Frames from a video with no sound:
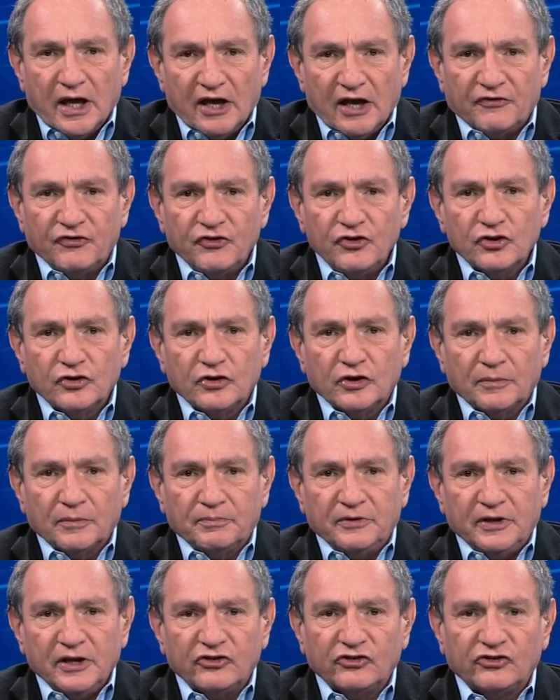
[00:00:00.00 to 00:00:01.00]
If
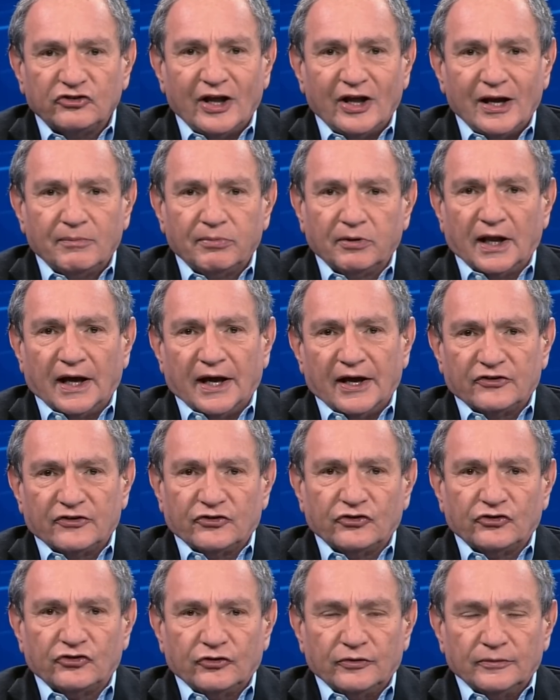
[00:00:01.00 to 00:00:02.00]
Europe
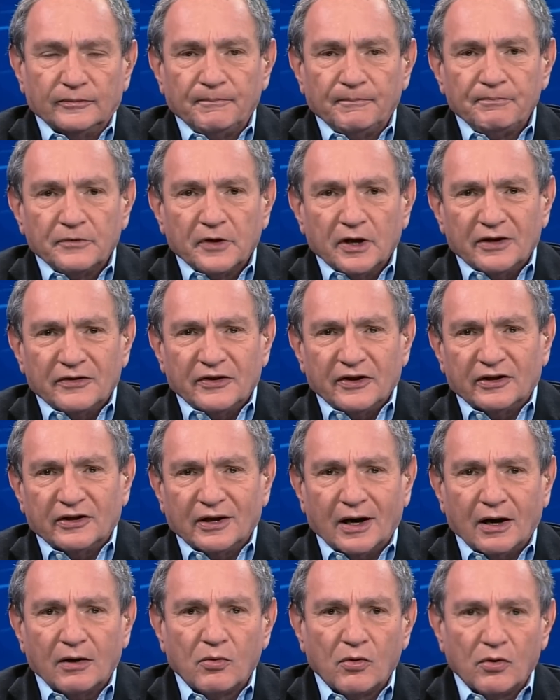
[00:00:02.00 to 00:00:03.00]
destabilizes, the
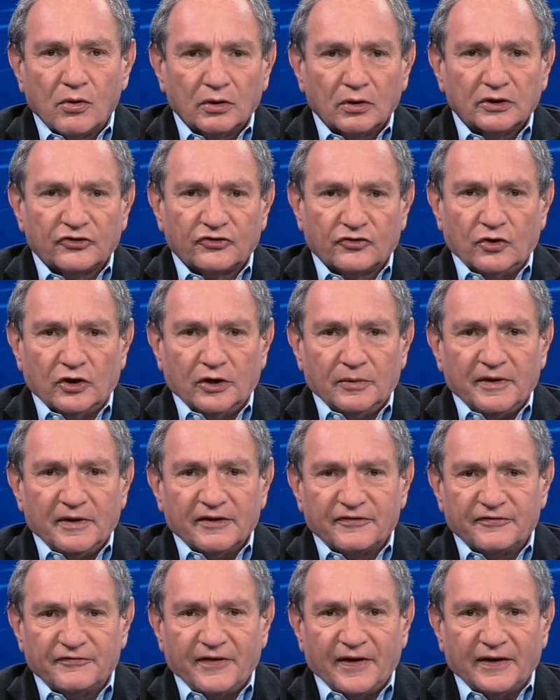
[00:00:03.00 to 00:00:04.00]
entire world is going to be
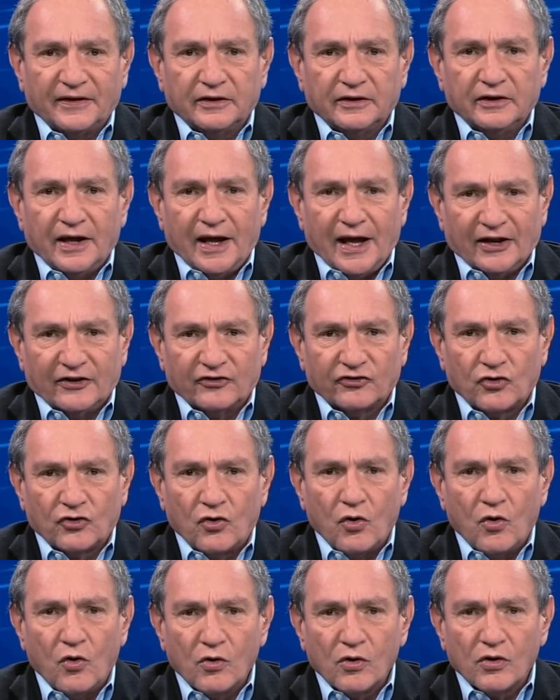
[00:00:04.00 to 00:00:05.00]
affected at its
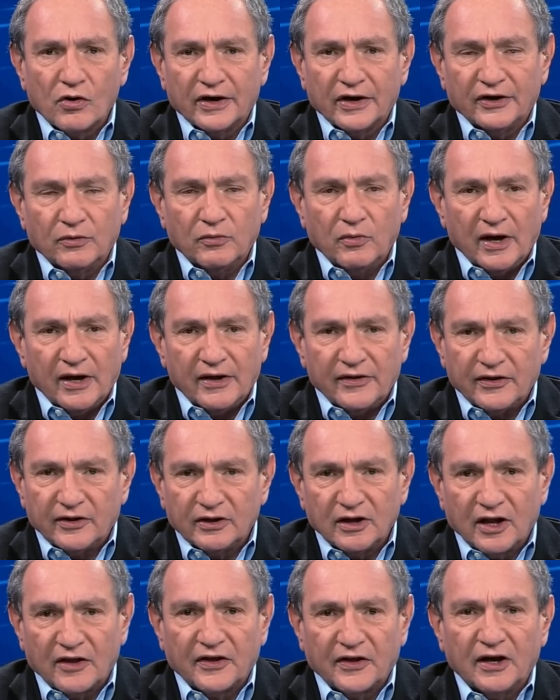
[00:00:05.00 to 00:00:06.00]
core in a way
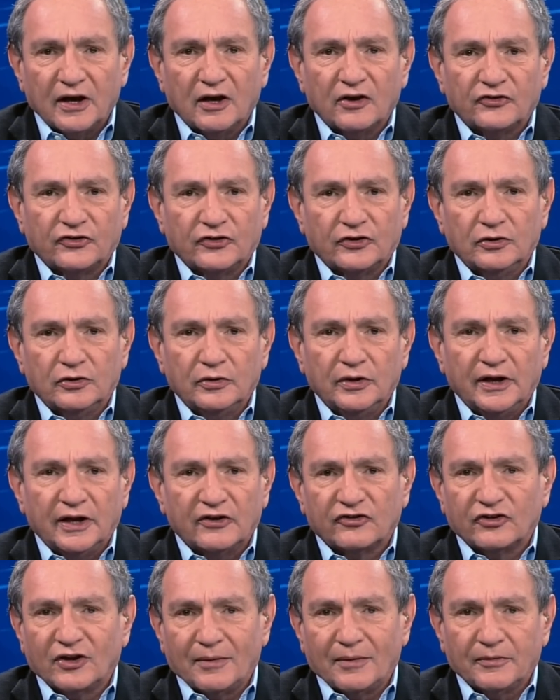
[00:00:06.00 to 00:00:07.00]
that nothing else, including
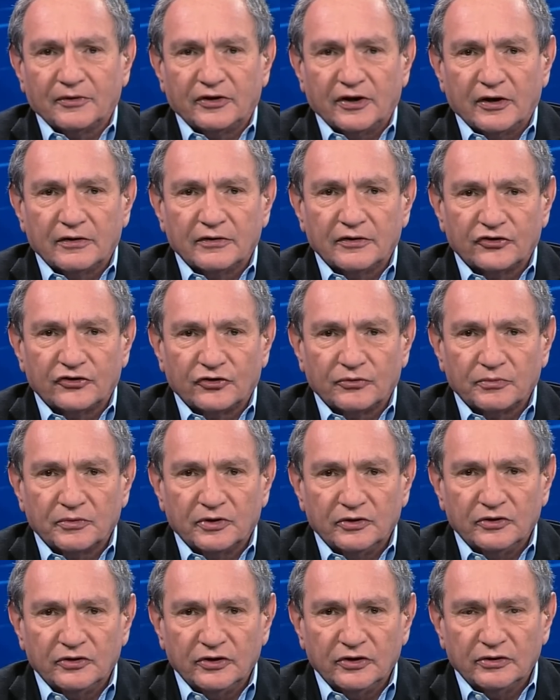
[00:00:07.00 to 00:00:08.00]
Islamic terrorism,
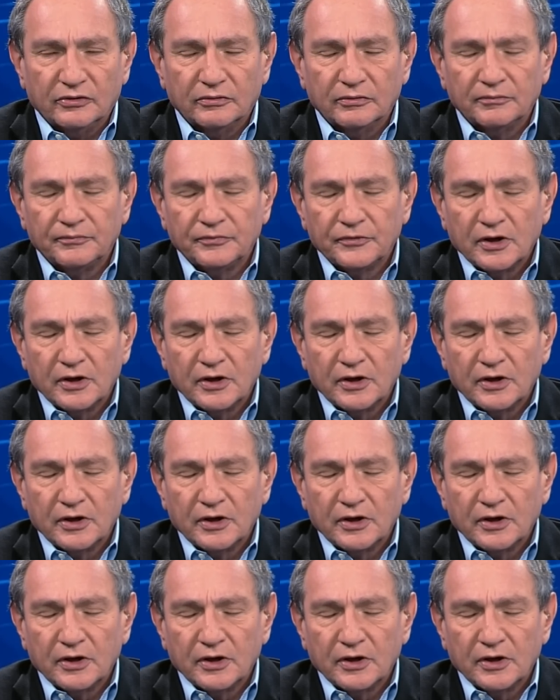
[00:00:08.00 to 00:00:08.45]
can do.